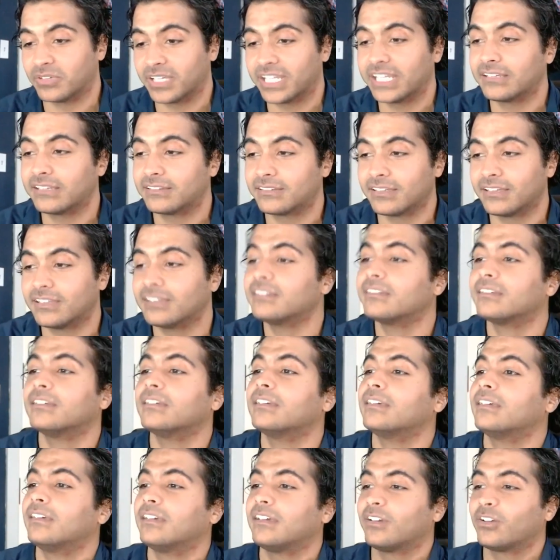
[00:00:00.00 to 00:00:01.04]
LinkedIn,
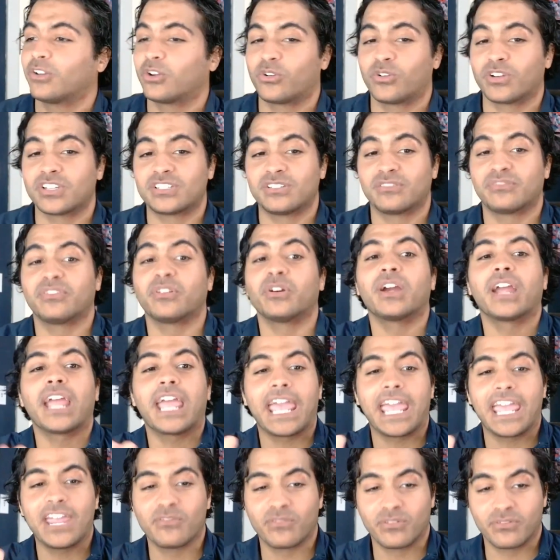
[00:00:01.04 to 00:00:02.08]
Christopher A.